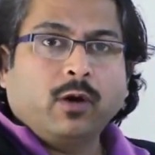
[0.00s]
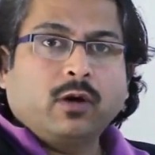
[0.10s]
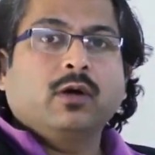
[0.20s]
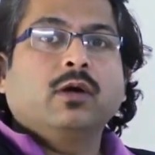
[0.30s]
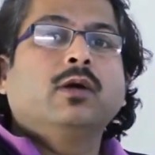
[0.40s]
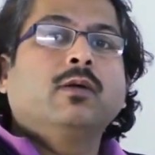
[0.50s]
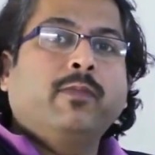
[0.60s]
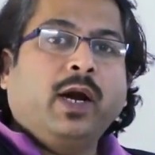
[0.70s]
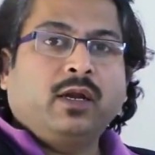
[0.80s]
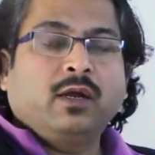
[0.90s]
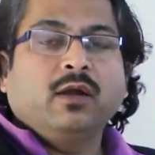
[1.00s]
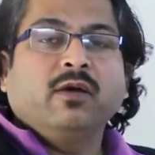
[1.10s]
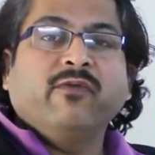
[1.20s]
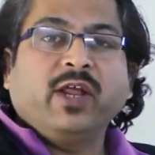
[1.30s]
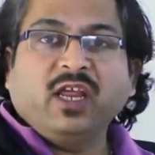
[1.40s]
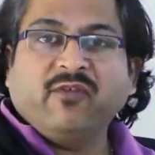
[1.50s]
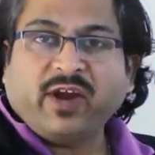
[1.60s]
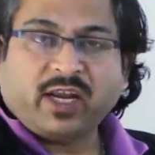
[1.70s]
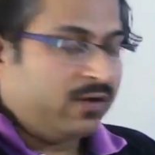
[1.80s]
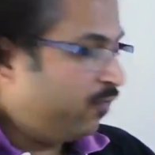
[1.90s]
book but very
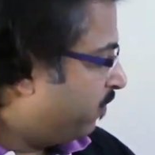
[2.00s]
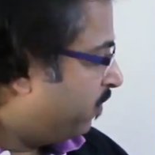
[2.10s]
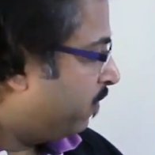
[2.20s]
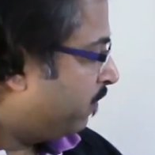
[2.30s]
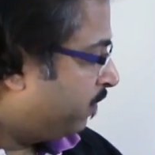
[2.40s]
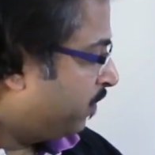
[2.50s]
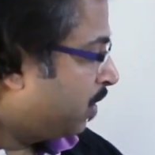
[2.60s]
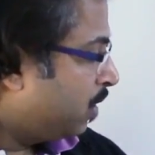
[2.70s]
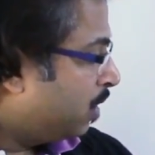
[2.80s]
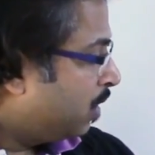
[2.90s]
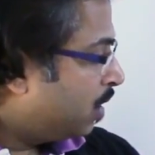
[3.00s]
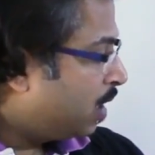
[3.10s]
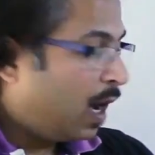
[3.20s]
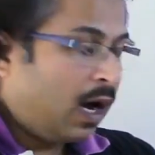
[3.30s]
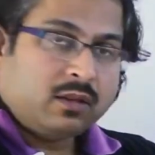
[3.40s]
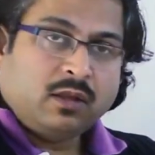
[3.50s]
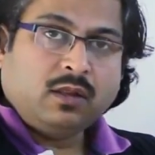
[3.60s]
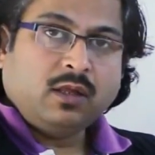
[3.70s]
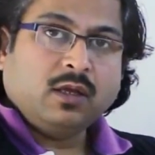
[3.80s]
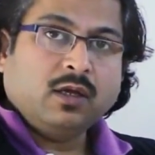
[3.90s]
effective.
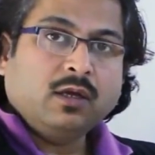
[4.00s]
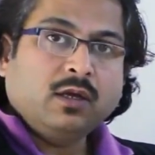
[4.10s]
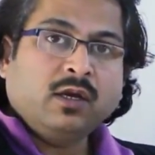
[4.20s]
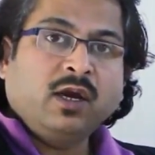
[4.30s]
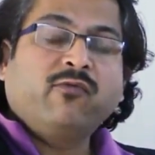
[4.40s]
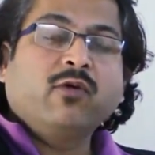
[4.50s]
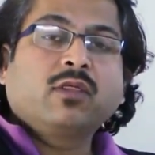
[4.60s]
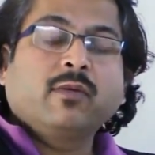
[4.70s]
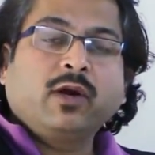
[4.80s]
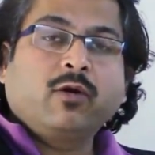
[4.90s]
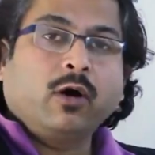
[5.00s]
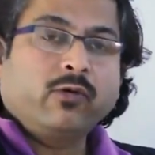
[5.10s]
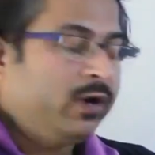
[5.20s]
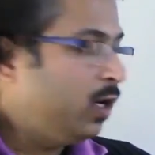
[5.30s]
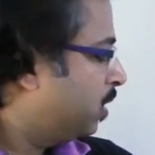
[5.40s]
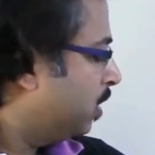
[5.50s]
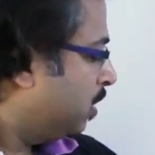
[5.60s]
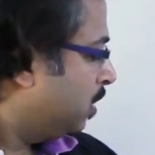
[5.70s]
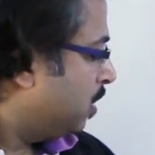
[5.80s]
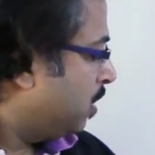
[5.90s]
RCC, reinforced cement concrete.
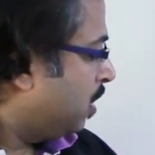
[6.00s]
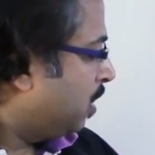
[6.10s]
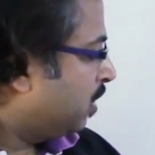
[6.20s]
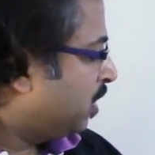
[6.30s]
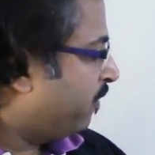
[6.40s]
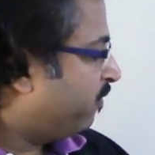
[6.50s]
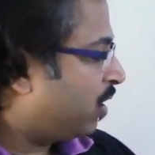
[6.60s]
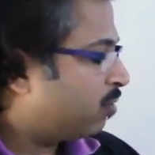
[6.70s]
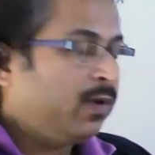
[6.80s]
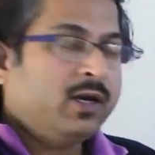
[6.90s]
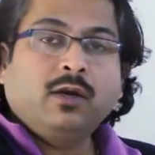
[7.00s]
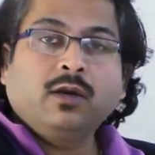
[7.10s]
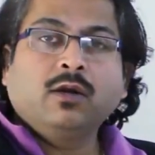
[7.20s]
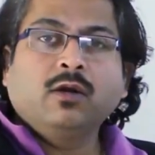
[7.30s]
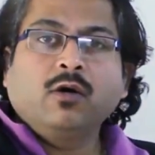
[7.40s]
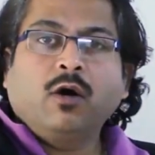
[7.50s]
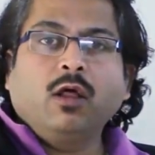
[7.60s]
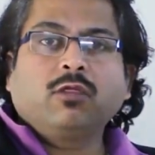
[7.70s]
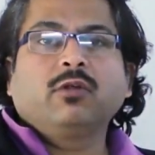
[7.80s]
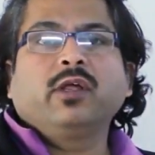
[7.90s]
Devdas Menon.
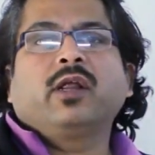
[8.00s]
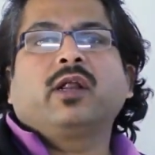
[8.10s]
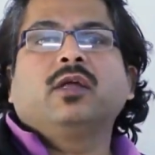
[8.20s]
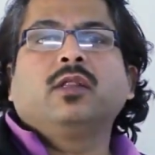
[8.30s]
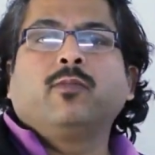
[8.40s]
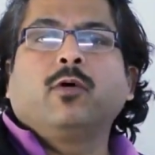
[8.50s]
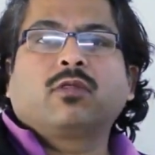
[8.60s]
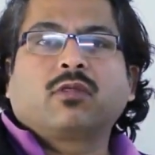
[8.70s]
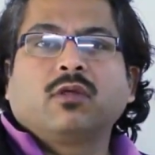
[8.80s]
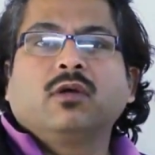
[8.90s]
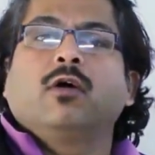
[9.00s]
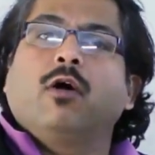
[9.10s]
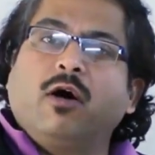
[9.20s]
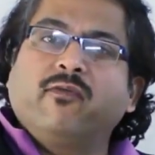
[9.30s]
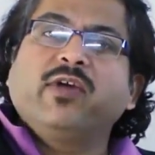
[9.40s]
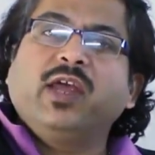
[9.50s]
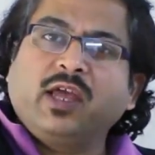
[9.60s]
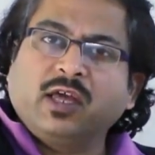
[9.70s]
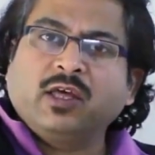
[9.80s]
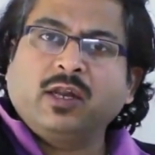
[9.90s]
Also there are other books of
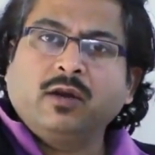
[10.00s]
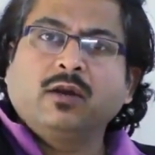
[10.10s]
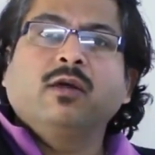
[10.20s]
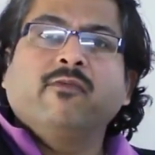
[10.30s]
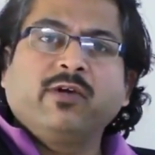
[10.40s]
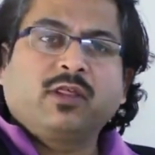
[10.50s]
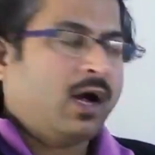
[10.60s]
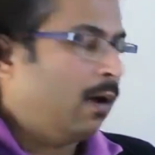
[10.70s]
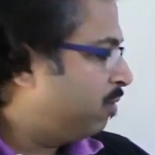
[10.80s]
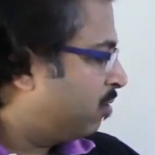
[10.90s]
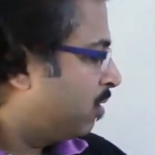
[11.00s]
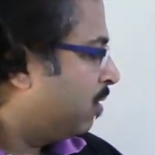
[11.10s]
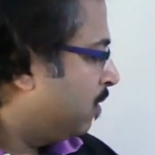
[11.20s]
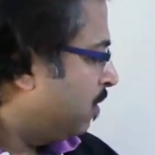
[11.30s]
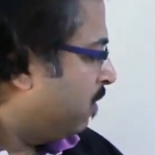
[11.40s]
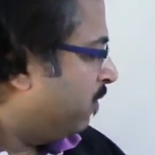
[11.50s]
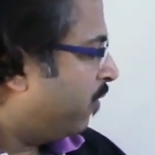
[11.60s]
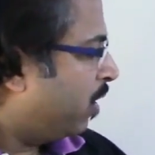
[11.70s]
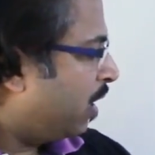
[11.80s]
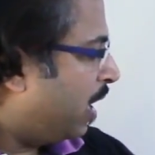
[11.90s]
A.K. Jain which comes
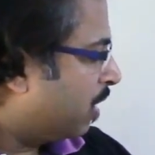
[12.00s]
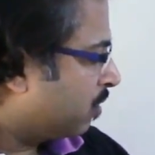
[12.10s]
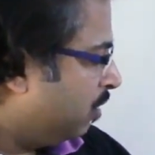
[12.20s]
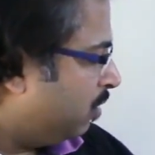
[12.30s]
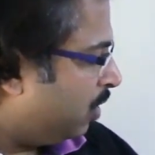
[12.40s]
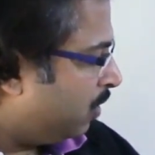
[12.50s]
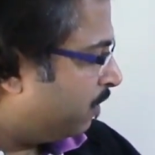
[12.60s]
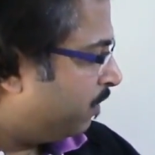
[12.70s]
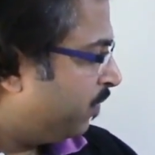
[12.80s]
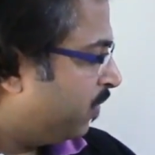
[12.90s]
for RCC.